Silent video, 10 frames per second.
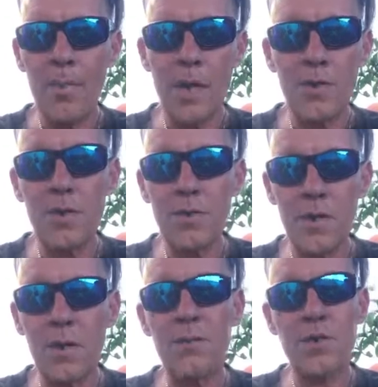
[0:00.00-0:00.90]
And she's, you
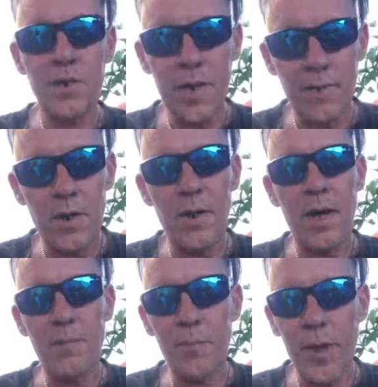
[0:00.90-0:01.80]
know, she's covered a
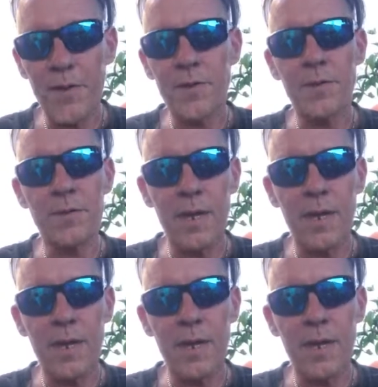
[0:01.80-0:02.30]
lot of places,